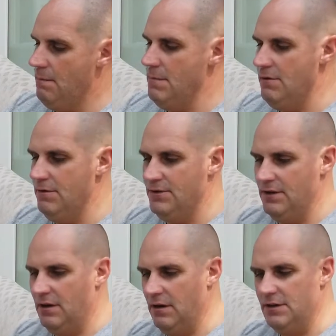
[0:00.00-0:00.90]
mirrored
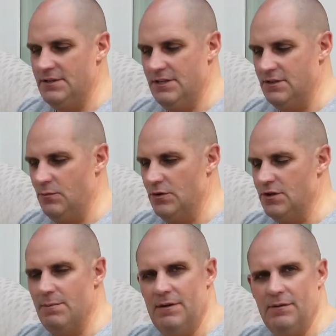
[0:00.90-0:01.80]
glasses which
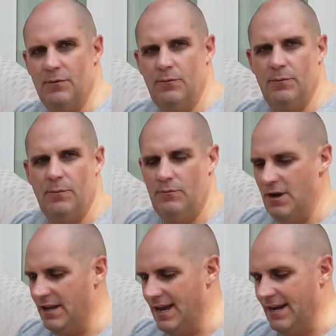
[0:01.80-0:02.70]
come in
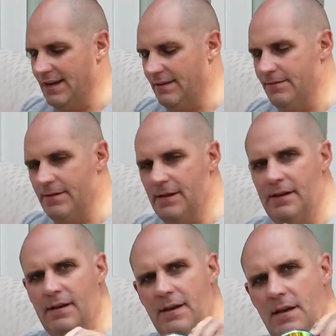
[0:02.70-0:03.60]
really handy
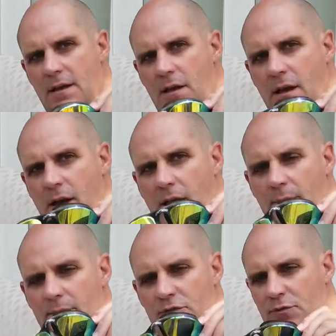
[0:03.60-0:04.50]
for
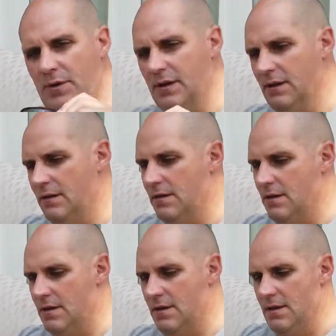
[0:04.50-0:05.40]
swimming
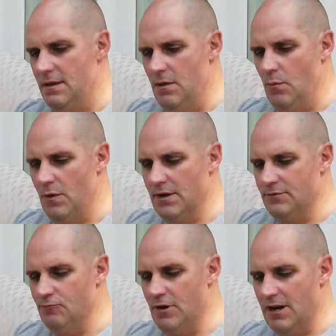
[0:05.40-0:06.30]
when
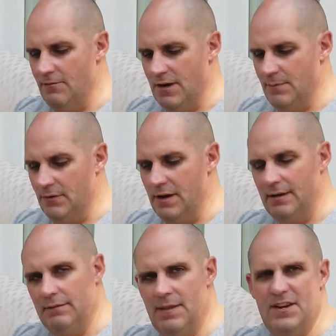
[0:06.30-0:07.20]
it's really bright,
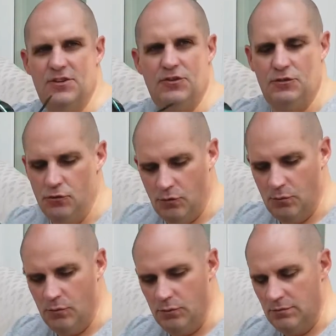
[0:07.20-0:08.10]
and these are just
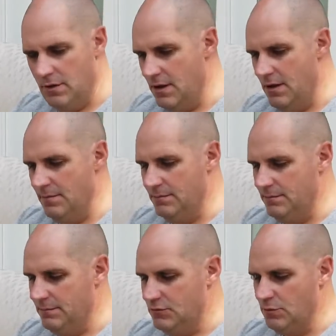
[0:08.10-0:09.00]
normal
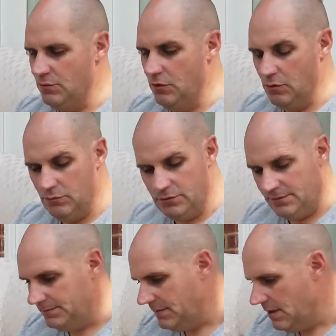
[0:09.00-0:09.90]
swim goggles.
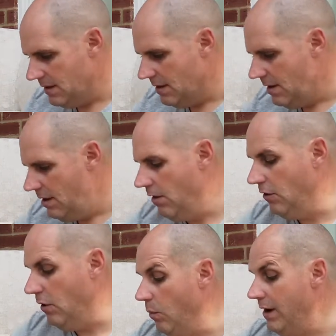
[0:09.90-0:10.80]
I've
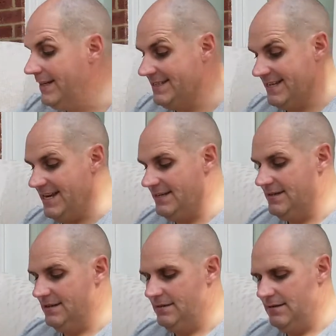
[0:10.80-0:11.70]
wide set.
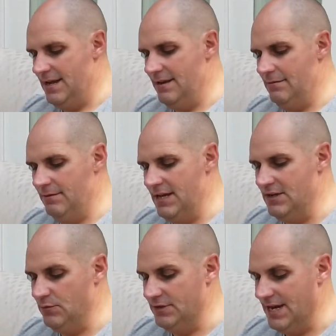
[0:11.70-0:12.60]
Now
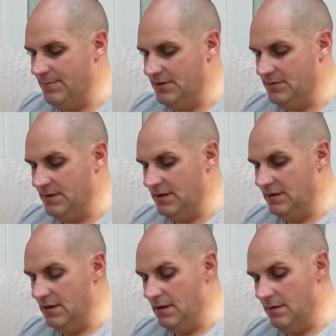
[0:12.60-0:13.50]
these ones happen to be
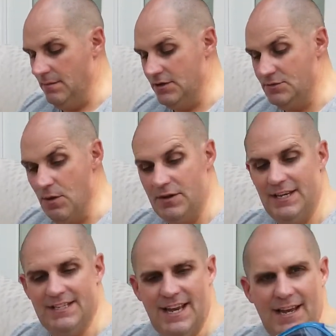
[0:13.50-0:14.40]
a
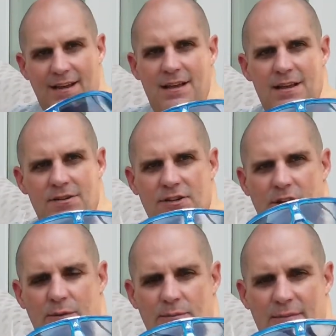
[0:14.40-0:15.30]
smoky set,
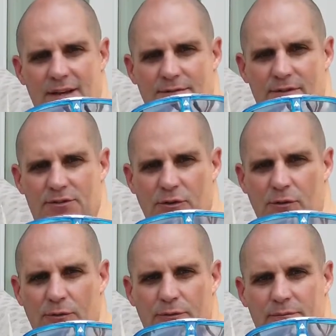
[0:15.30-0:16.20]
so that's for
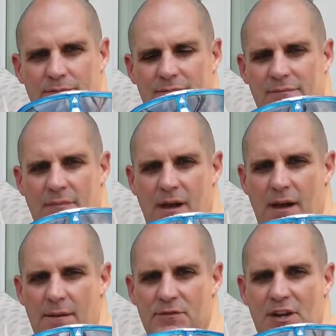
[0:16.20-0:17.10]
sort
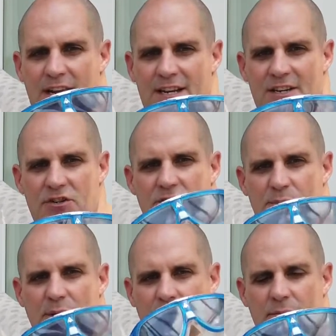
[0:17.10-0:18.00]
of sunny conditions,
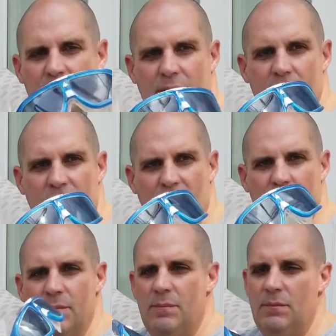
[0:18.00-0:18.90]
but you know,
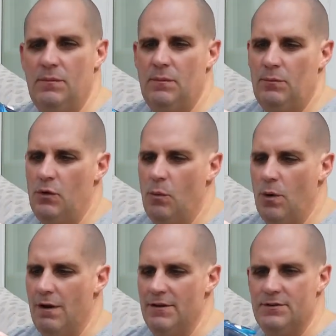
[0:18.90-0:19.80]
not
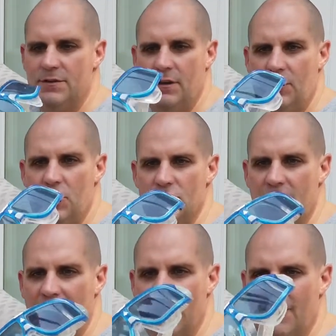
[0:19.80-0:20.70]
where it's hugely
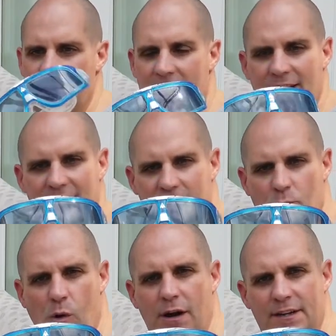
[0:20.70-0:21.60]
glaring. Now these are a
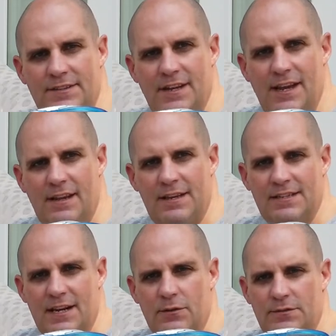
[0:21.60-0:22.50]
wider set, these
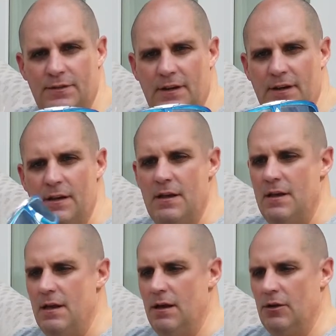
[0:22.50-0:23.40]
Aquasphere
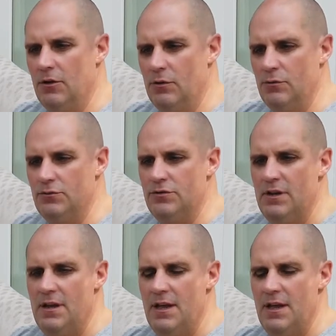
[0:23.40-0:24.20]
goggles,